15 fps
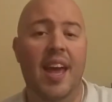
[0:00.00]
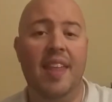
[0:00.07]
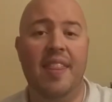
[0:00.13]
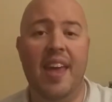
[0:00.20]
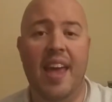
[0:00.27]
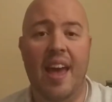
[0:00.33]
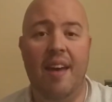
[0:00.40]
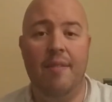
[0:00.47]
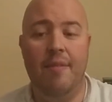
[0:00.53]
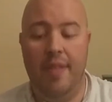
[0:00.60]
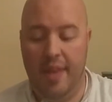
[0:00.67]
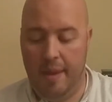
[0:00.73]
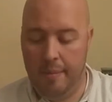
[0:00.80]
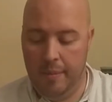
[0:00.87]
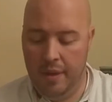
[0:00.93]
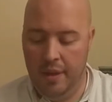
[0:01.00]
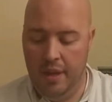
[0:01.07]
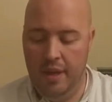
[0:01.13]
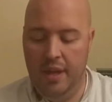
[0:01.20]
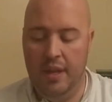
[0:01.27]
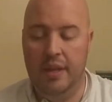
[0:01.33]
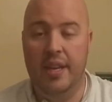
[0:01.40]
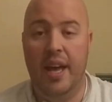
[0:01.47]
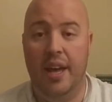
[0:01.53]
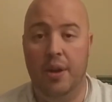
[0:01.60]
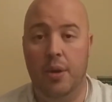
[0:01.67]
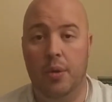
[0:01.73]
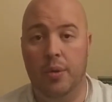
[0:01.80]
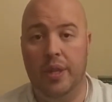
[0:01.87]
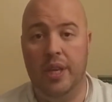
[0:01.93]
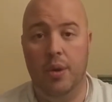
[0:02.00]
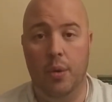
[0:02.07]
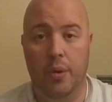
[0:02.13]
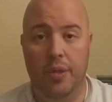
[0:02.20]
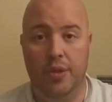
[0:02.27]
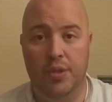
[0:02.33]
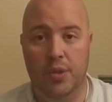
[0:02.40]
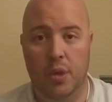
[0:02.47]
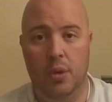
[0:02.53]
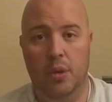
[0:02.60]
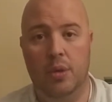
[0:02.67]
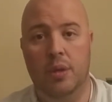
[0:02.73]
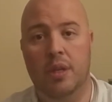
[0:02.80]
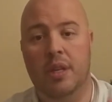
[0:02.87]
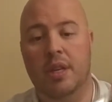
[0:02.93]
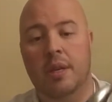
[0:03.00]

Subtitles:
And they have them not only on the sole,